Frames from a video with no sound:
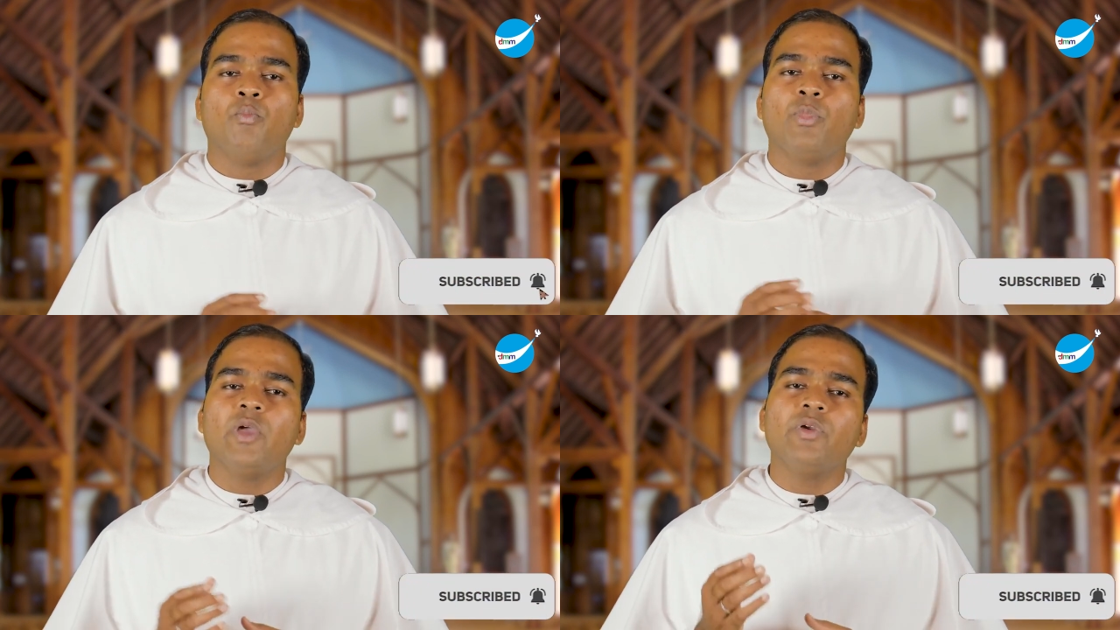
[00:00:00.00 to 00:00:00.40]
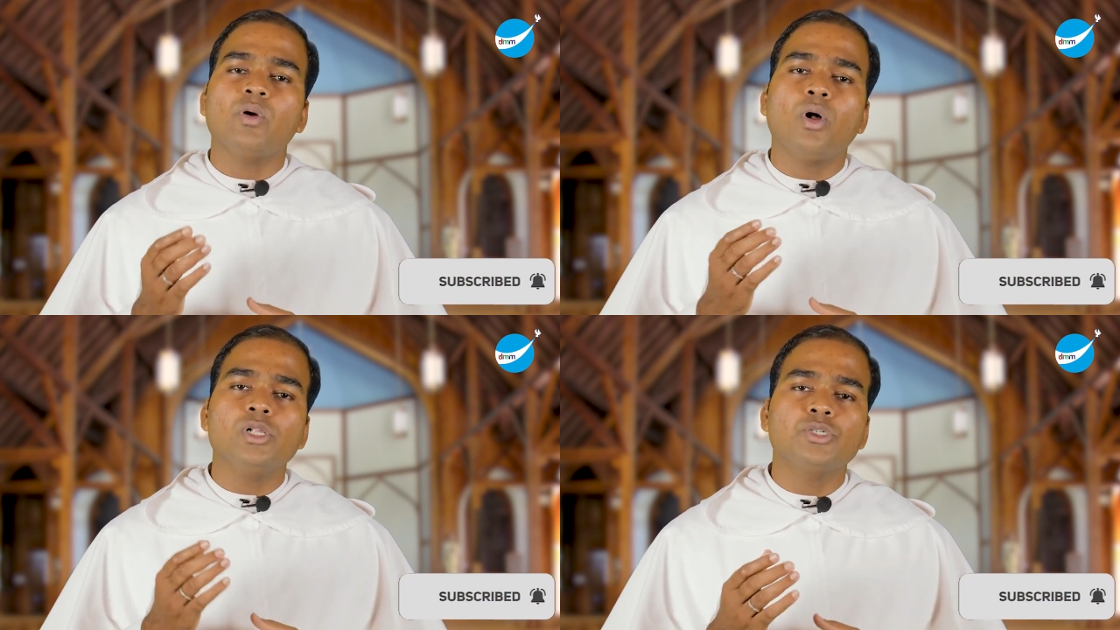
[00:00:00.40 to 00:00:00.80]
may we
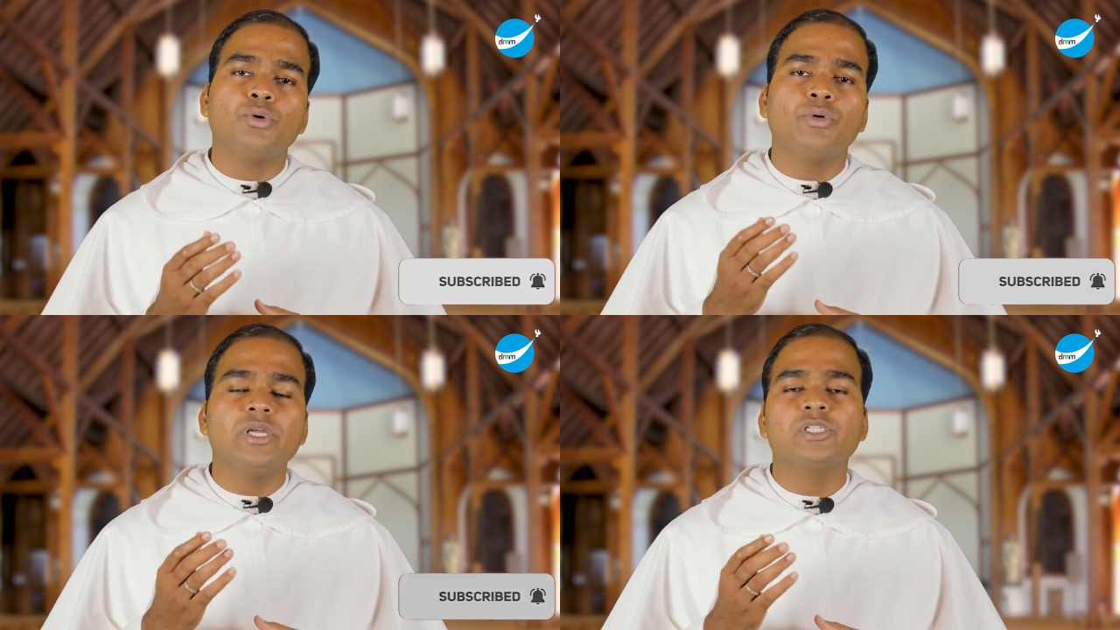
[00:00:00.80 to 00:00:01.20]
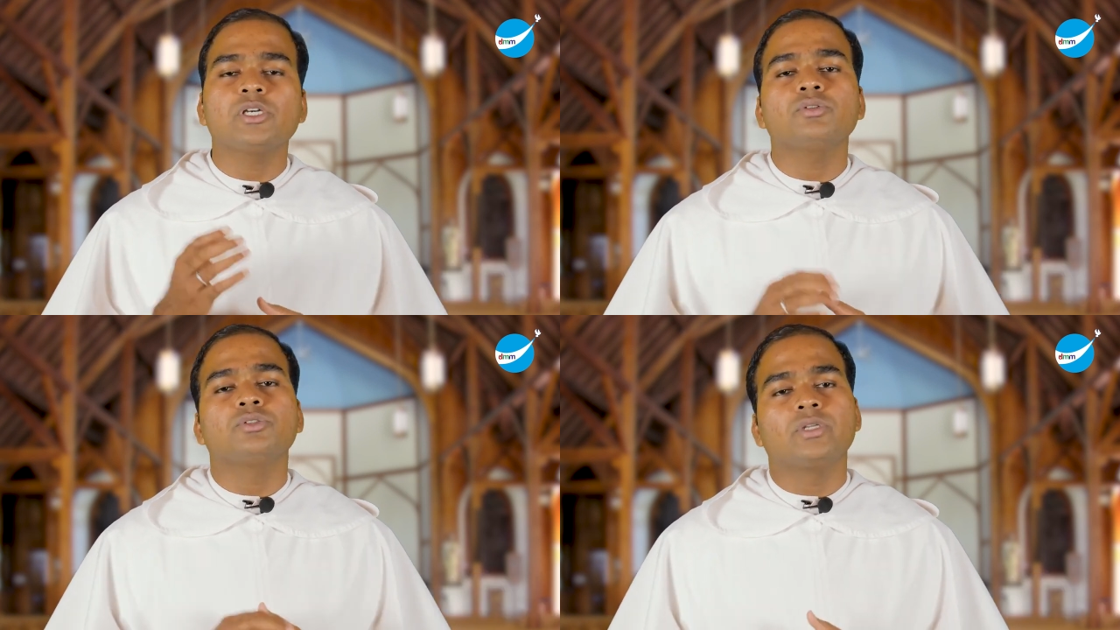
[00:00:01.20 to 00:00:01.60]
also reach
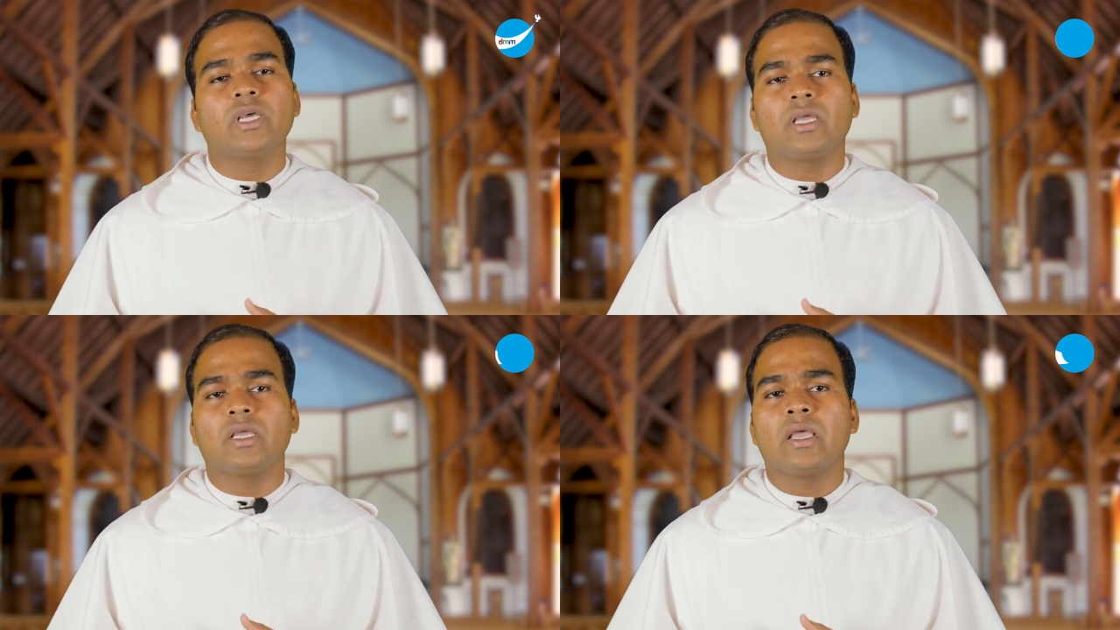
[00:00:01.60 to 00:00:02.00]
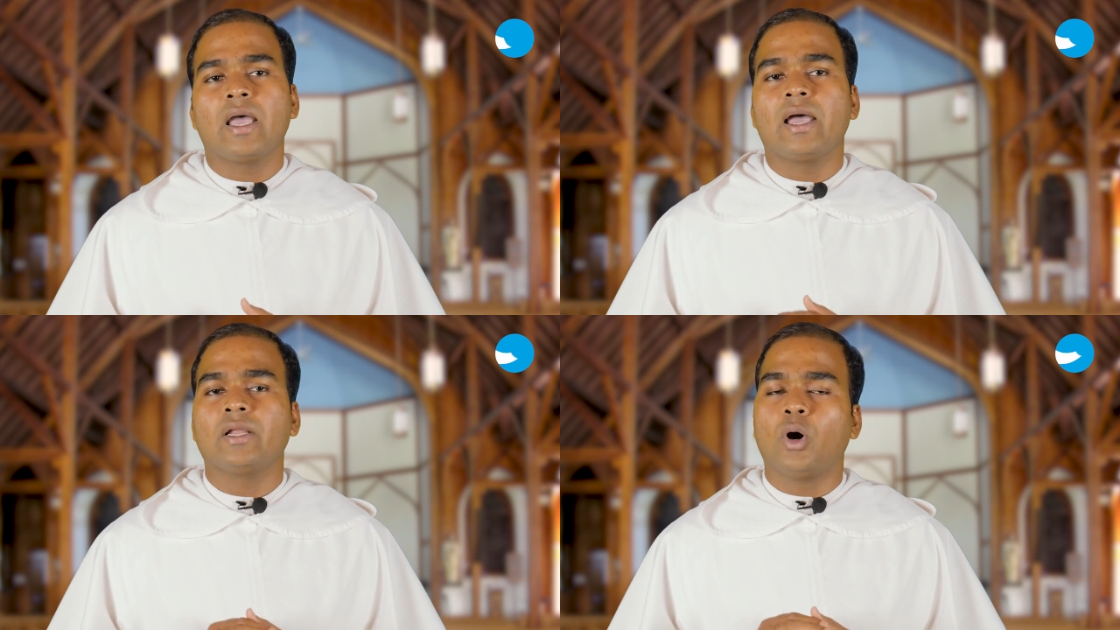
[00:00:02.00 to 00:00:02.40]
out today
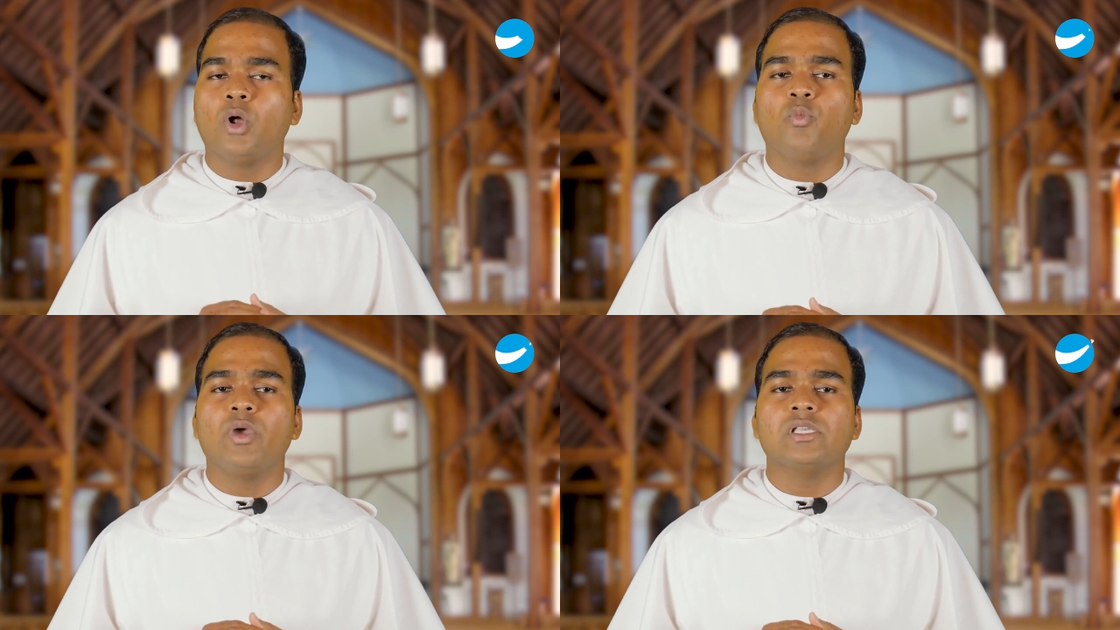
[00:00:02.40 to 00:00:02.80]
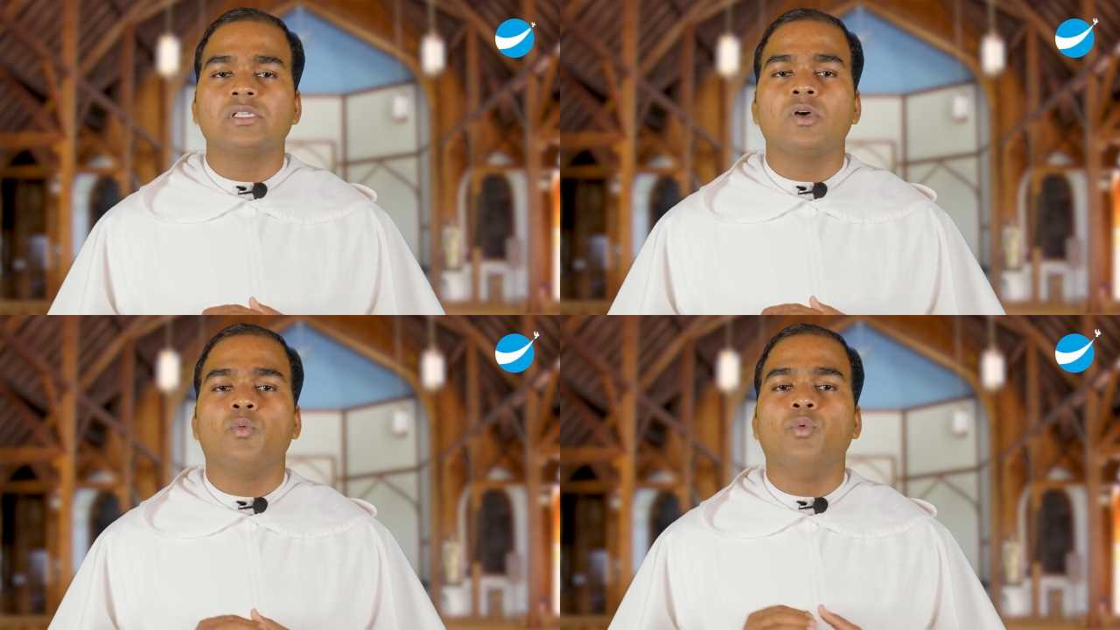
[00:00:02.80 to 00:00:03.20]
and
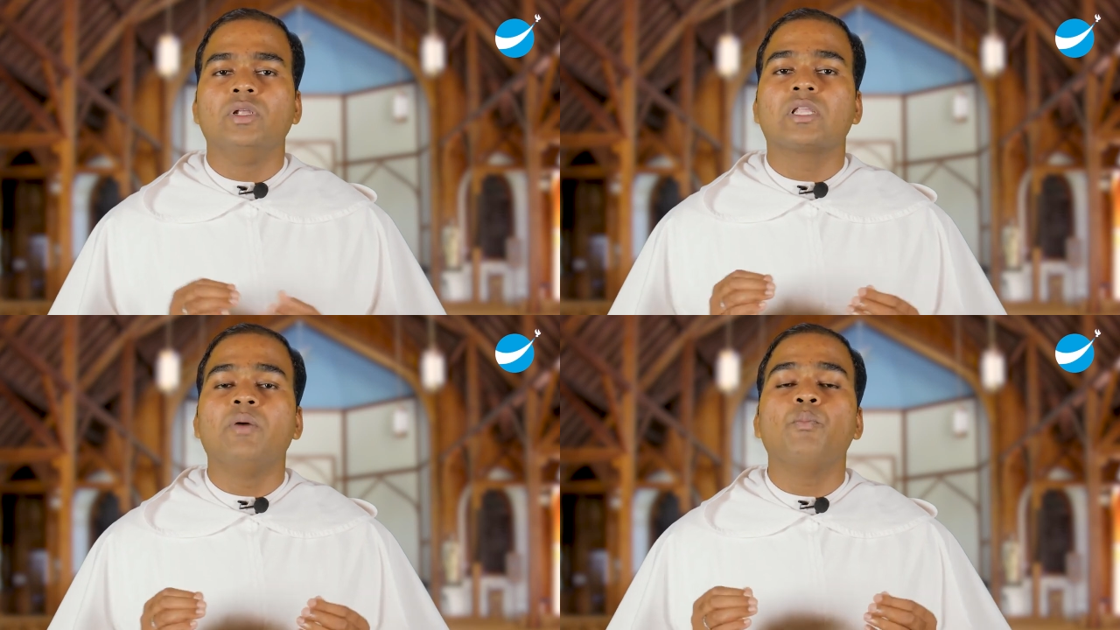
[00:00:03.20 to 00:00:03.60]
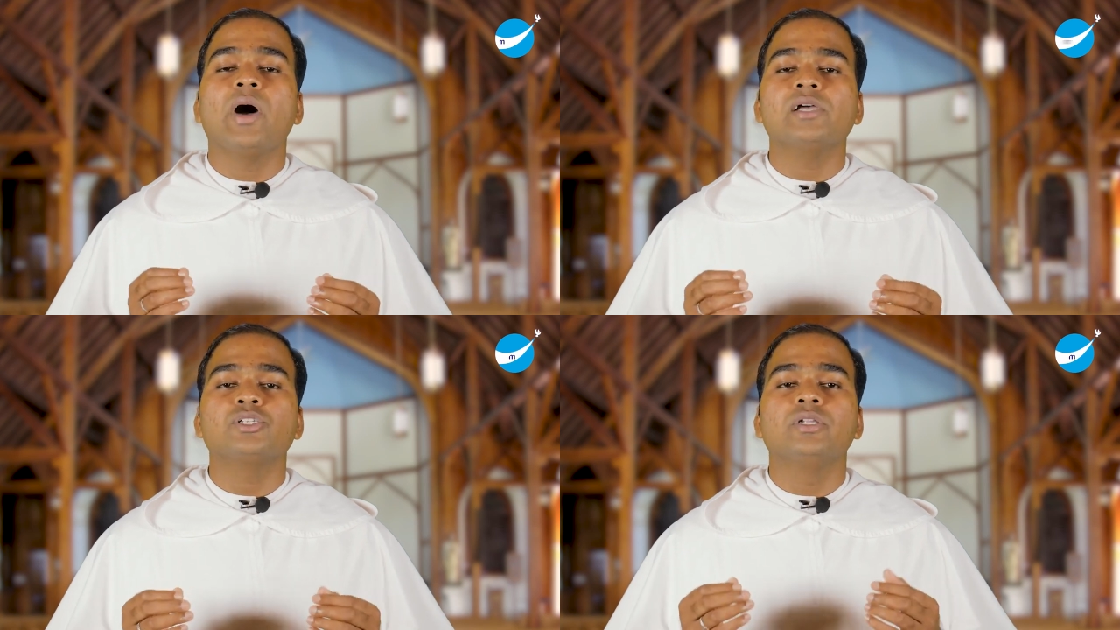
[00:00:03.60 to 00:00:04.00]
always with
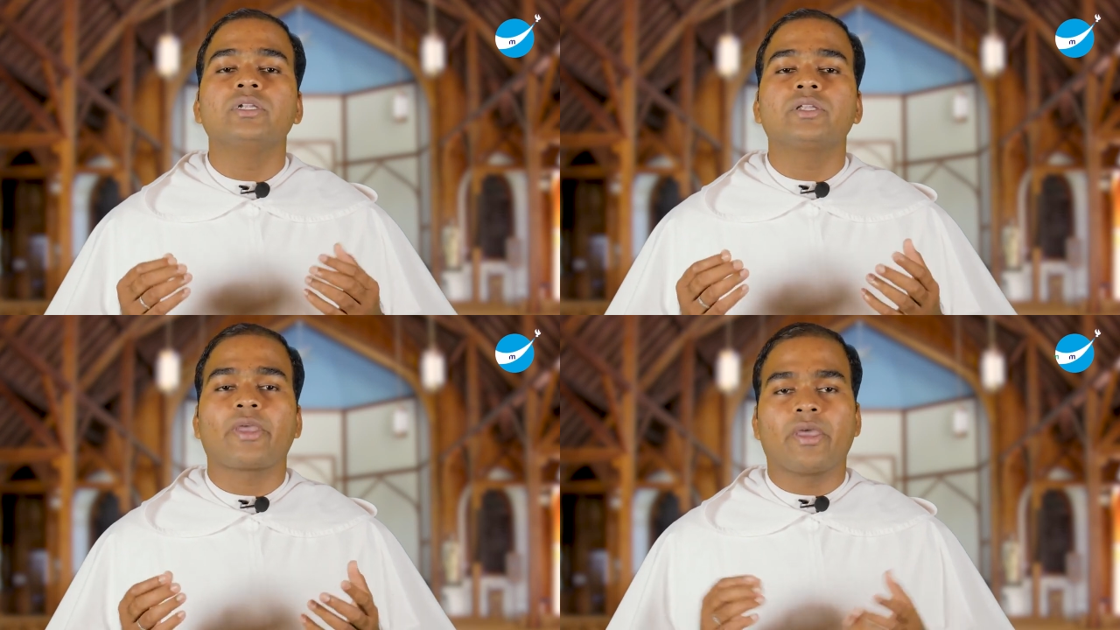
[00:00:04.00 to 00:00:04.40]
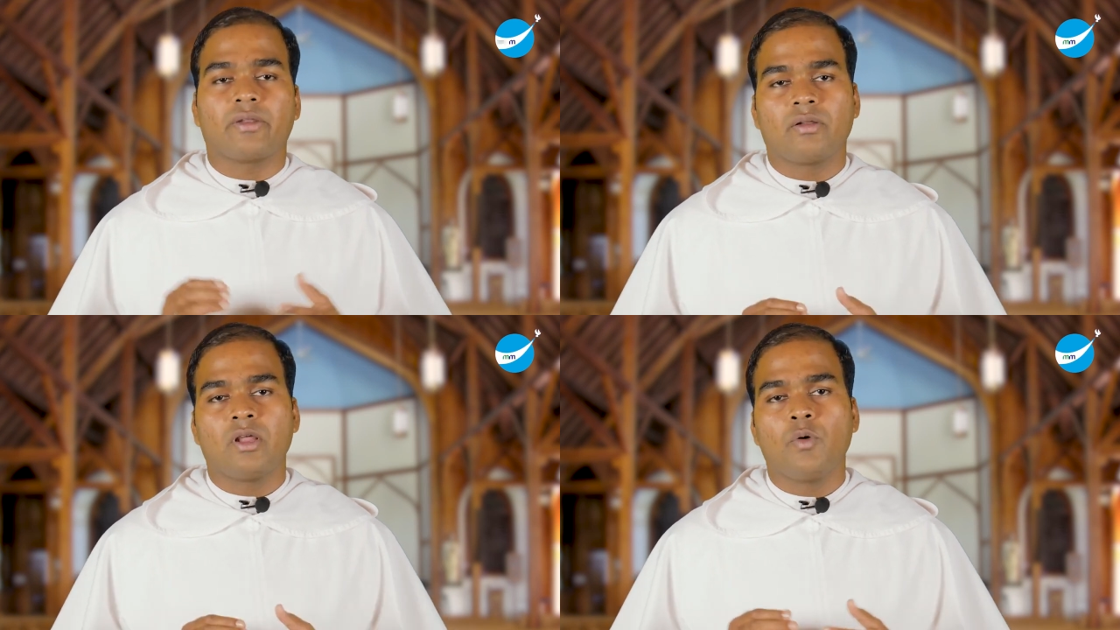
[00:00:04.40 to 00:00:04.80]
compassionate care,